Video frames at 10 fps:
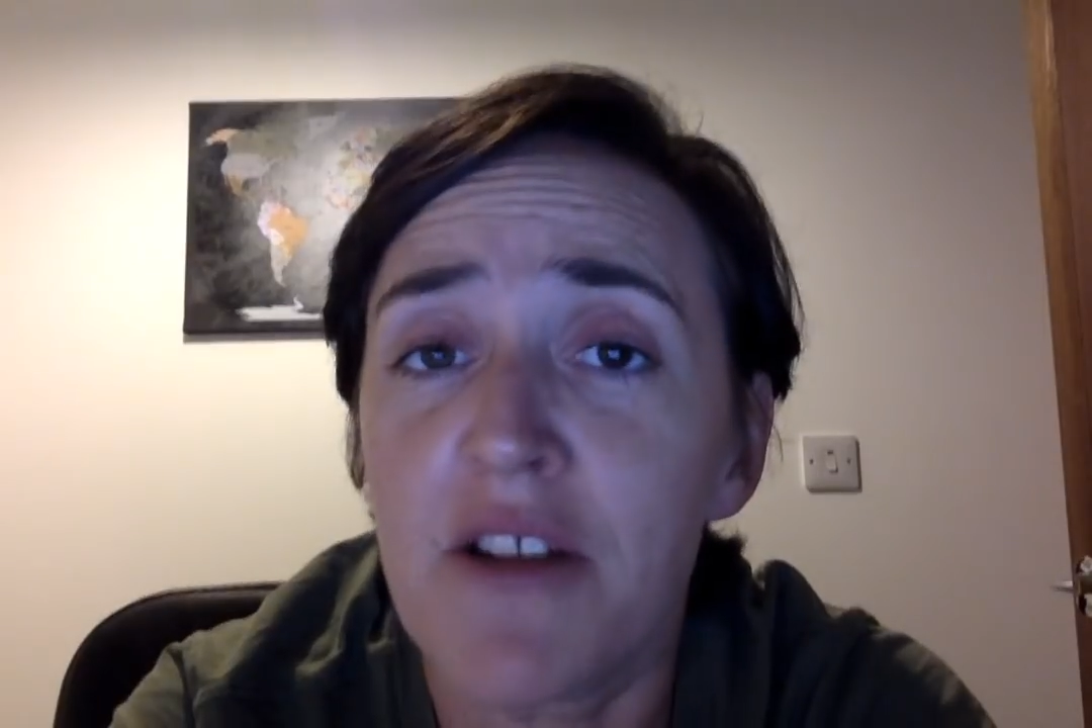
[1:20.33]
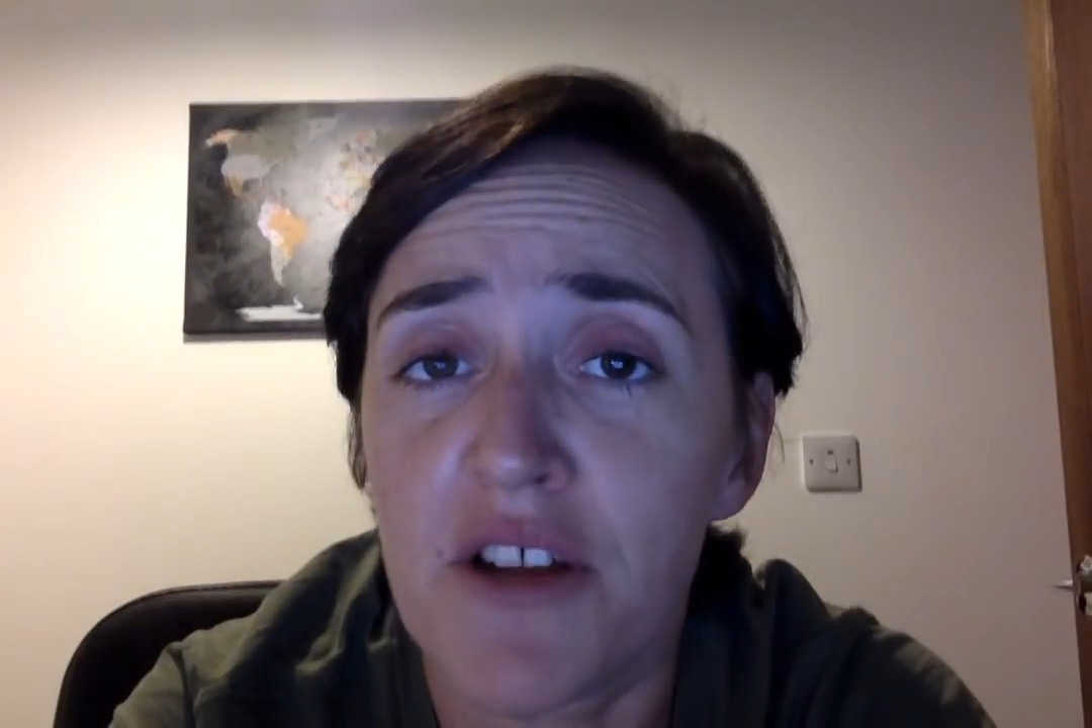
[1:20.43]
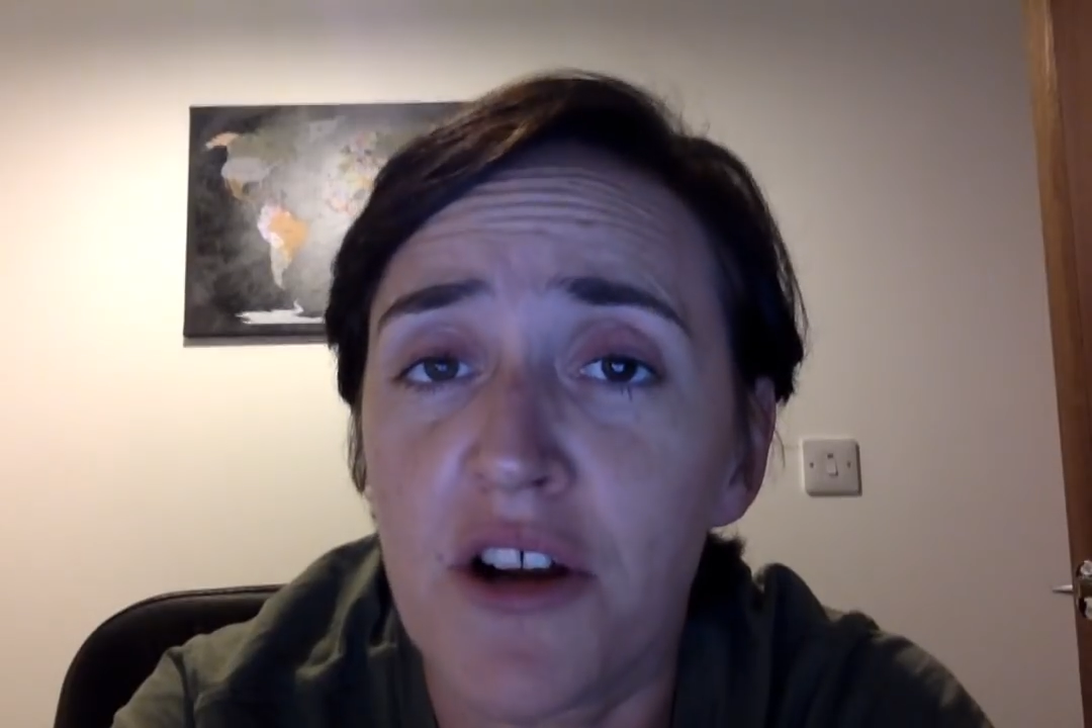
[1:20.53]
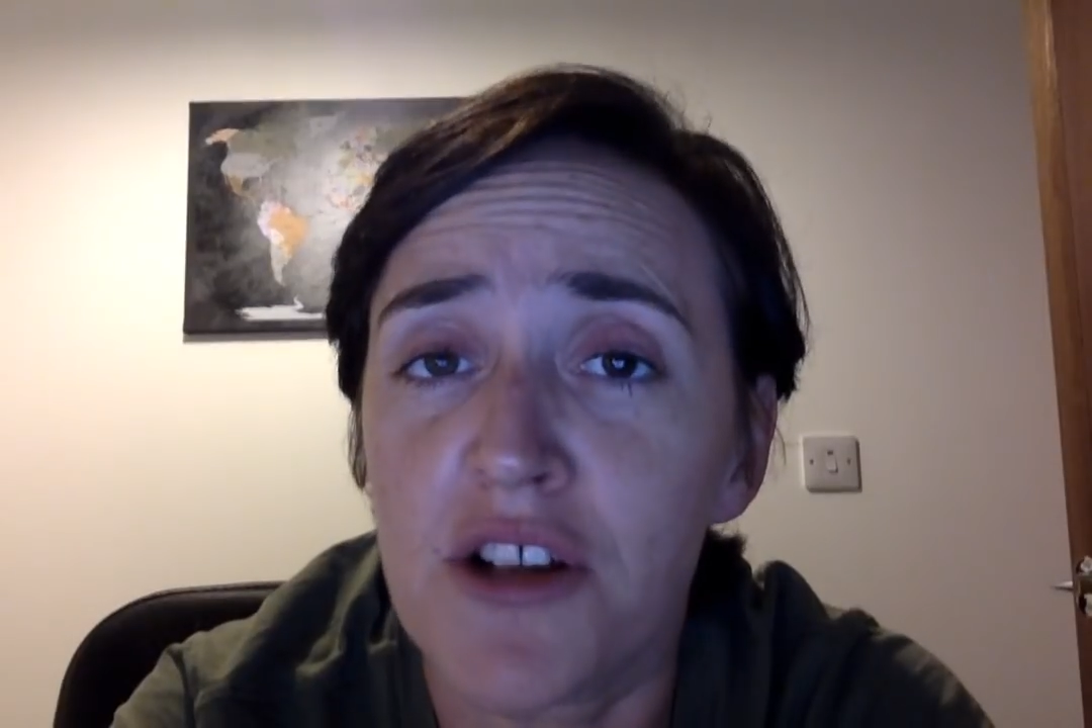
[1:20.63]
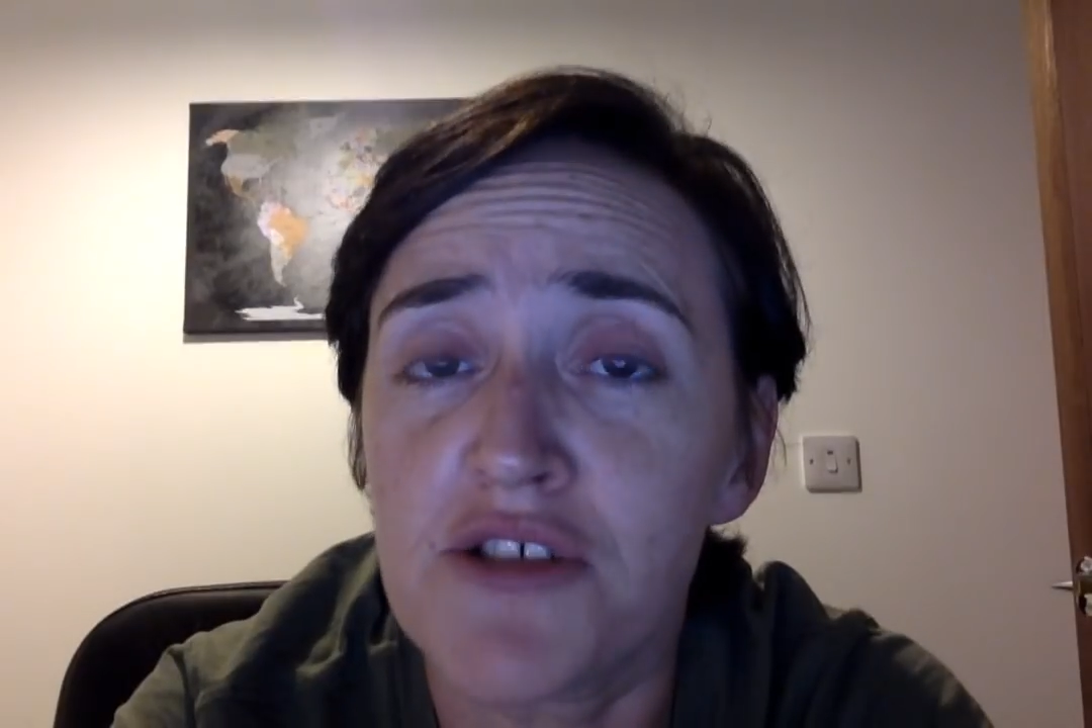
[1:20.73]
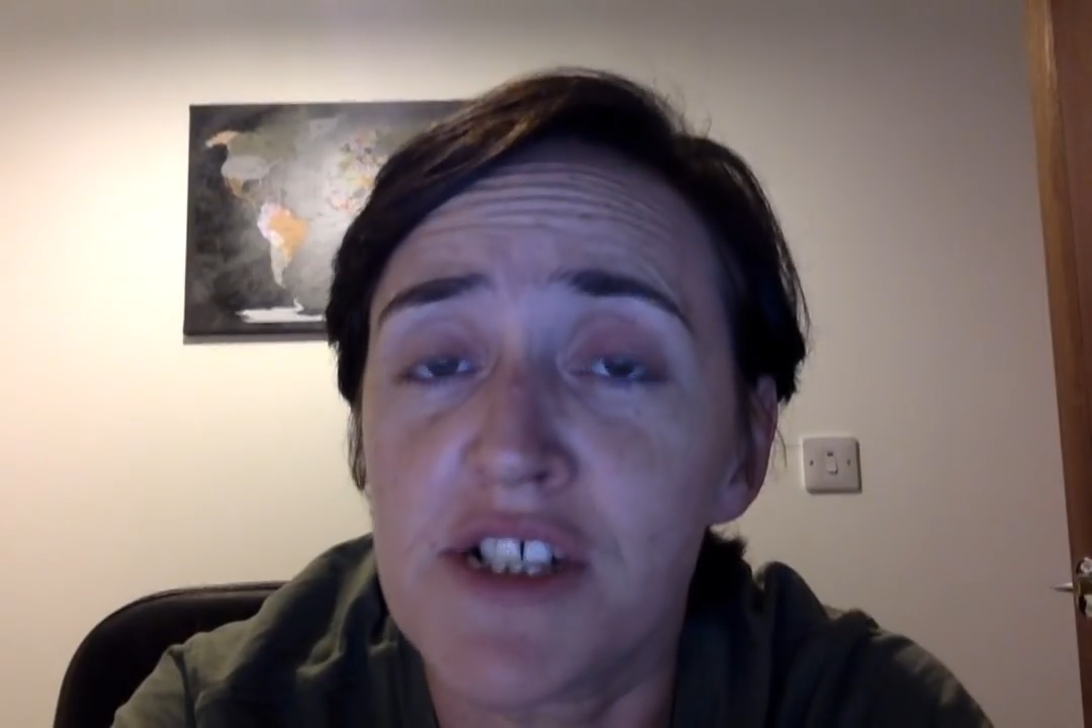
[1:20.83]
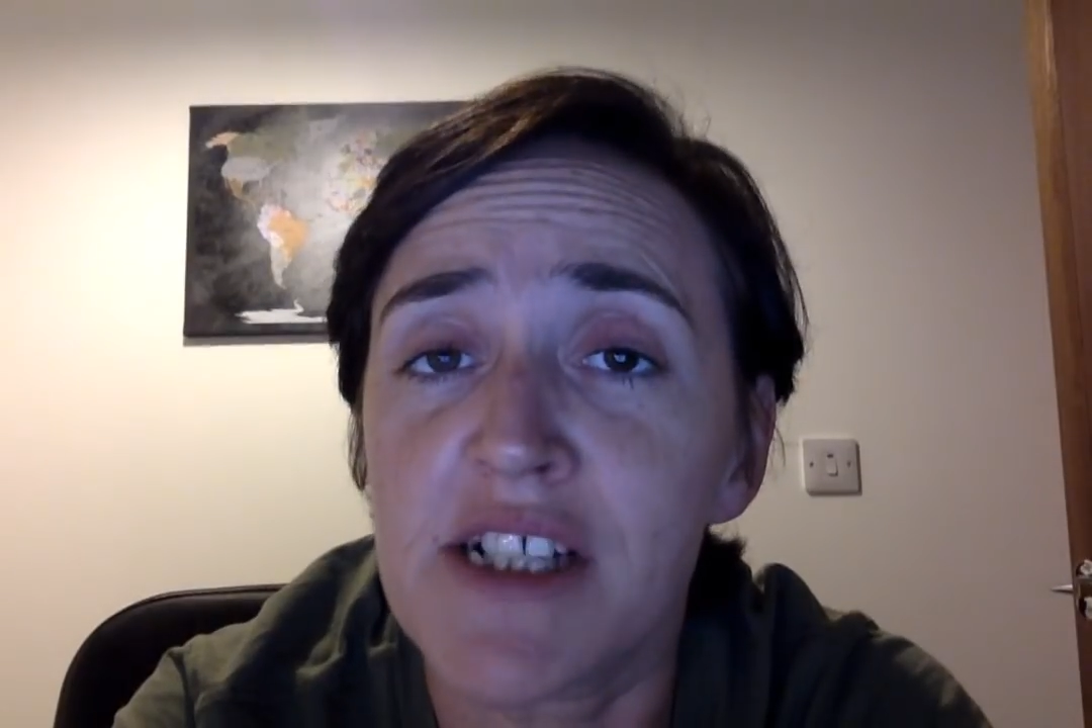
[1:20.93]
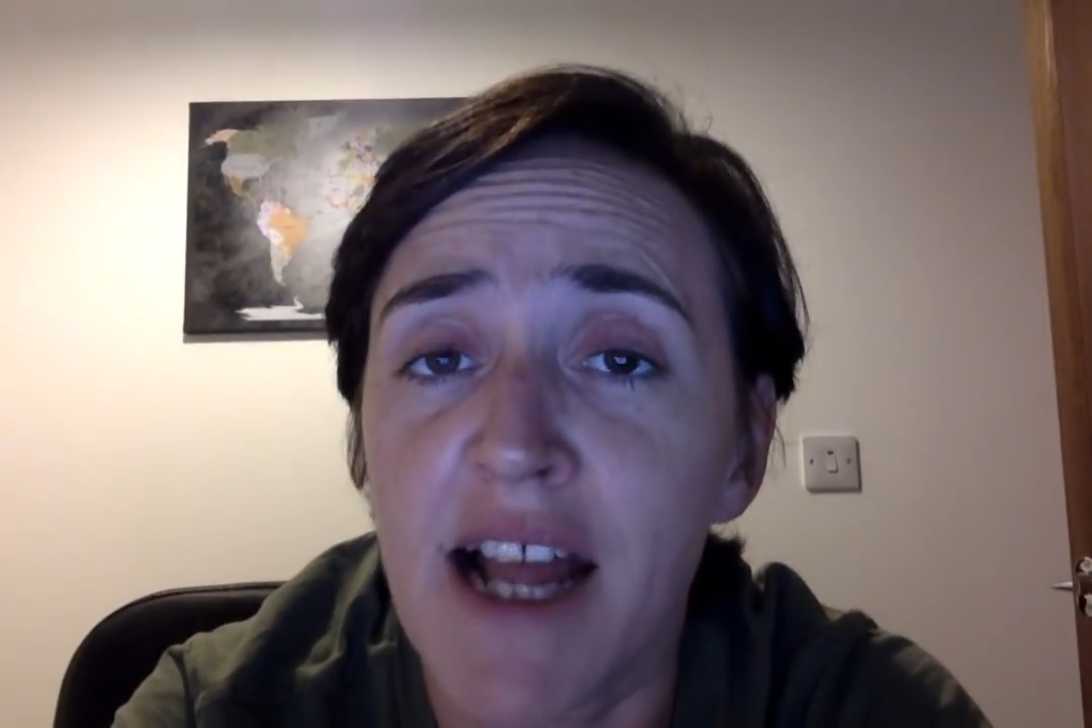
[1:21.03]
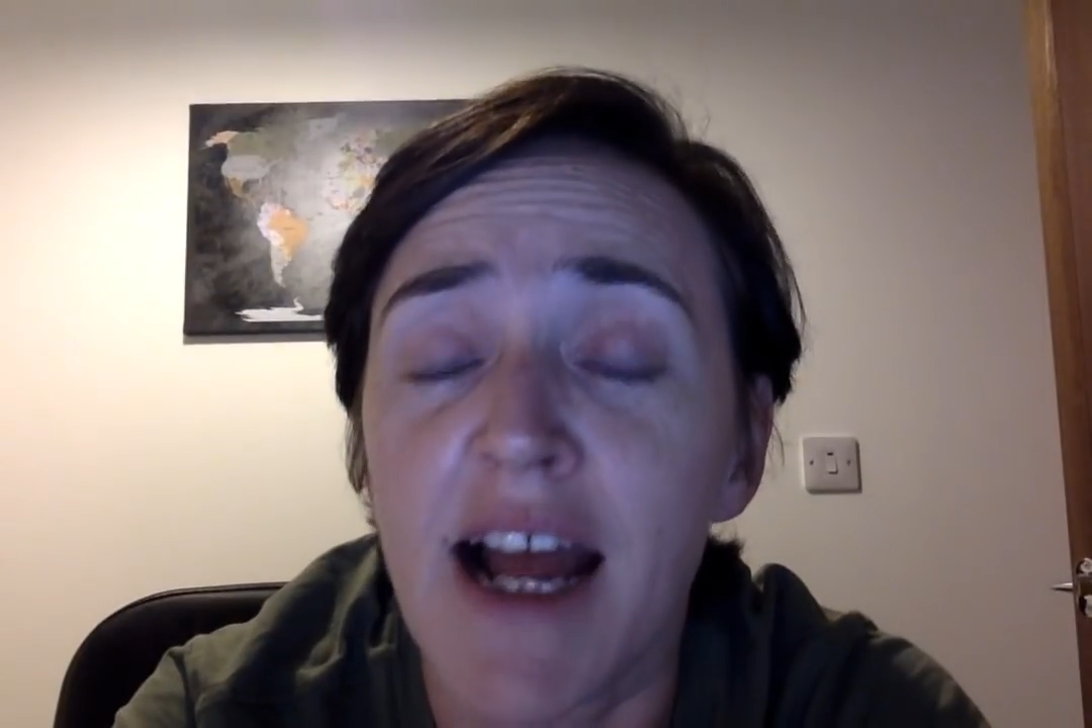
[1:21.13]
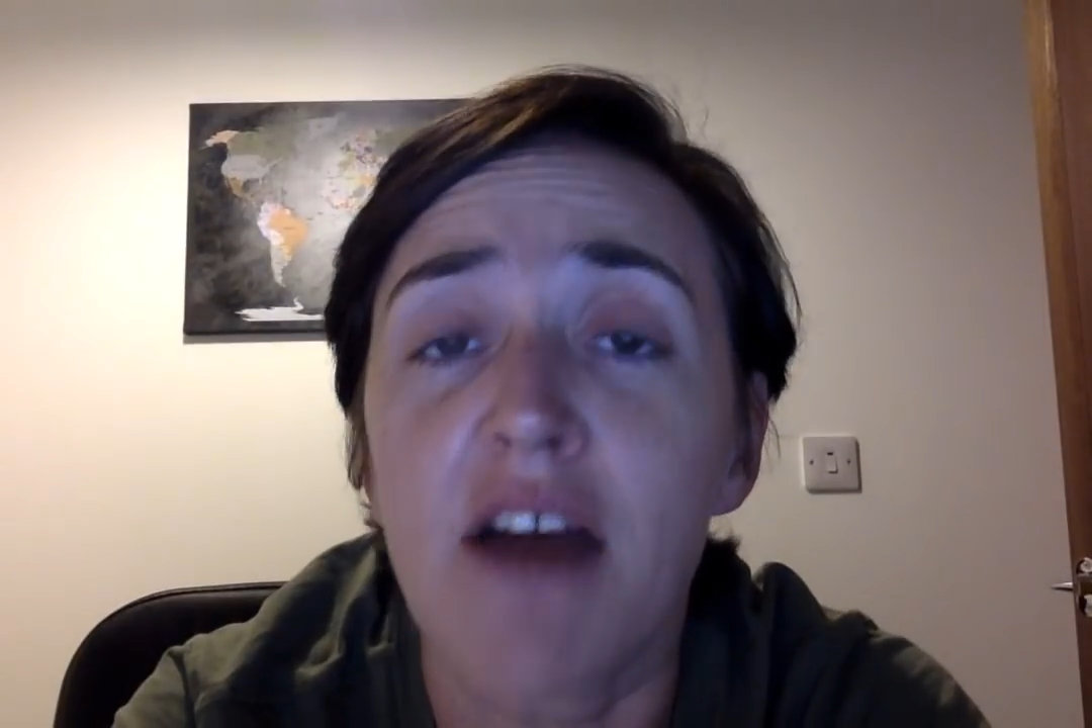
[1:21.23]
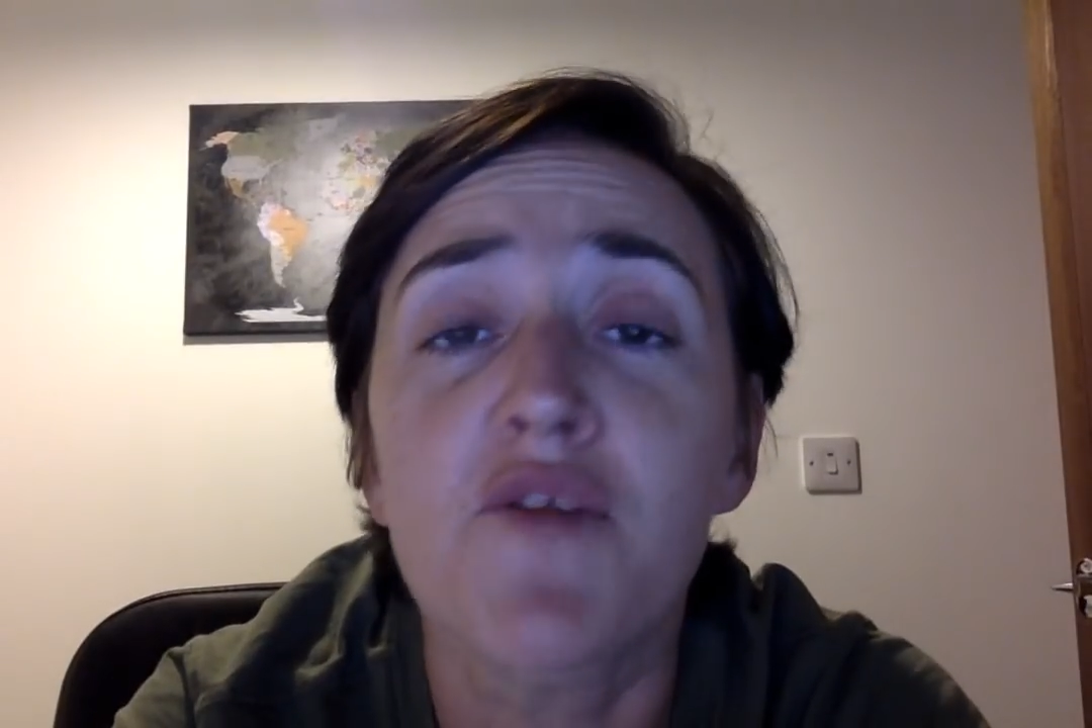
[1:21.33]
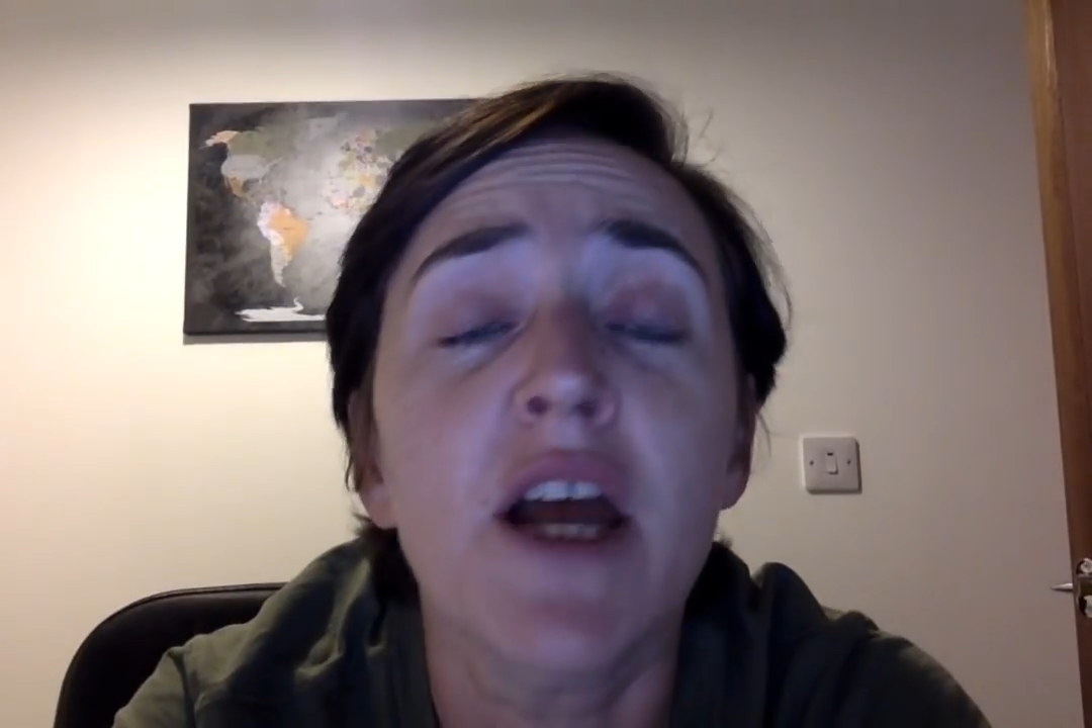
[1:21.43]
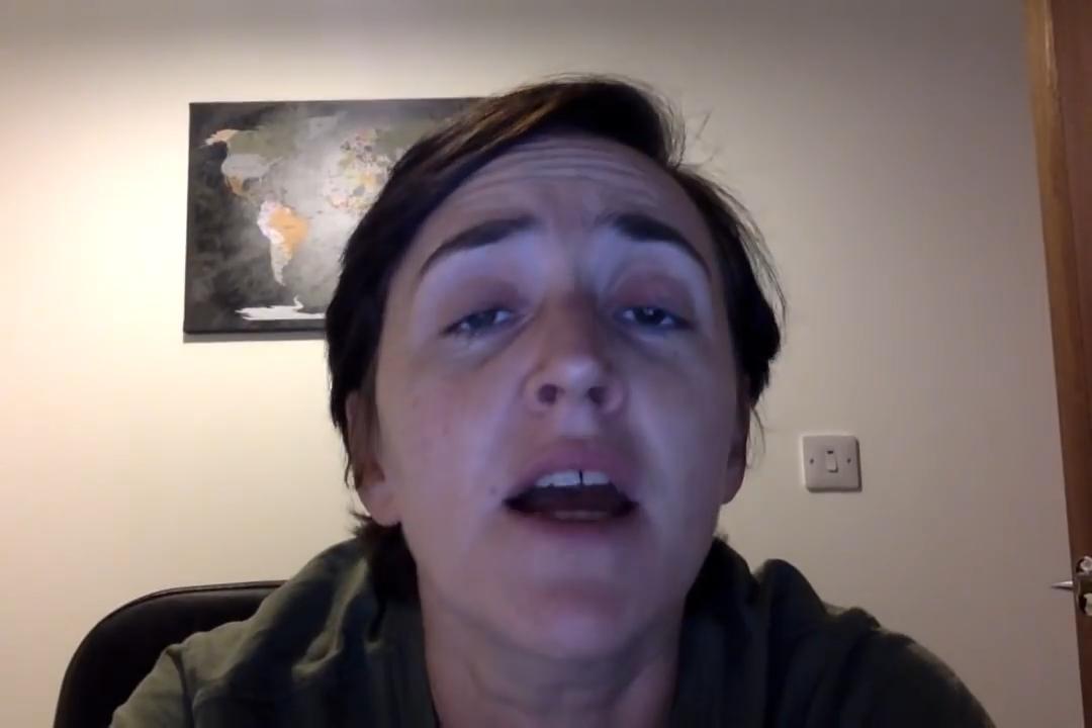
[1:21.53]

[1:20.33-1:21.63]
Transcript: other countries have,